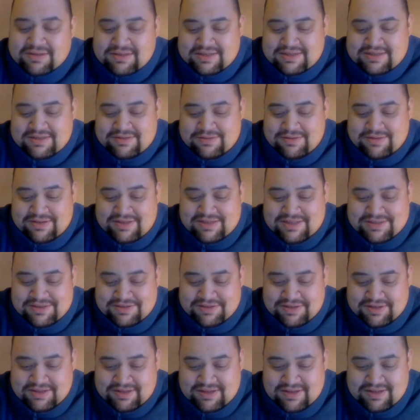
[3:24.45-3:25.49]
These are
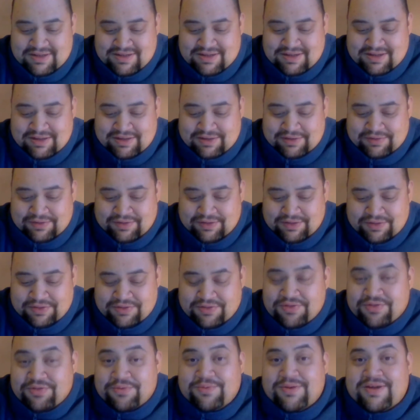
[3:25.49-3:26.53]
the
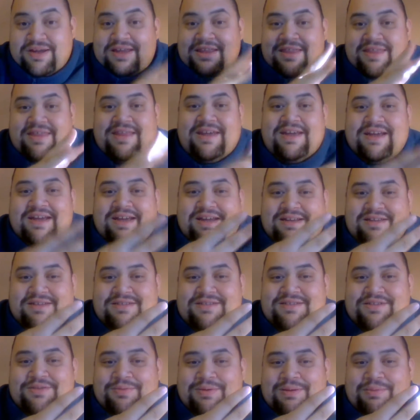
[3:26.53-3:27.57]

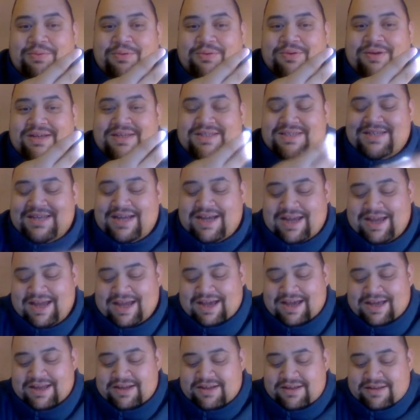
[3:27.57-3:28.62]
3 points I
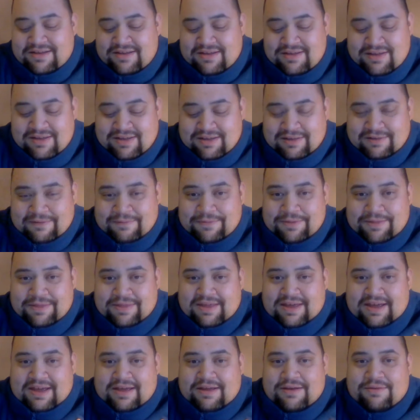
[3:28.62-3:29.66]
added
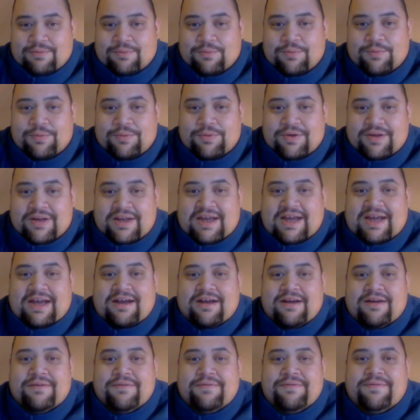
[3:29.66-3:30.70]
that would
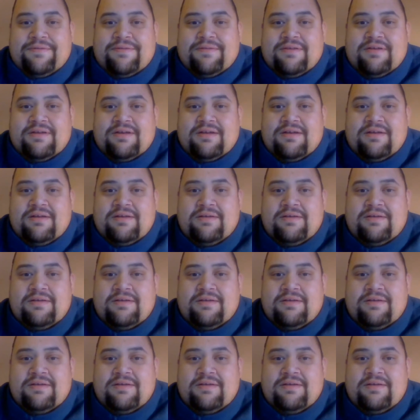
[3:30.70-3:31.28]
have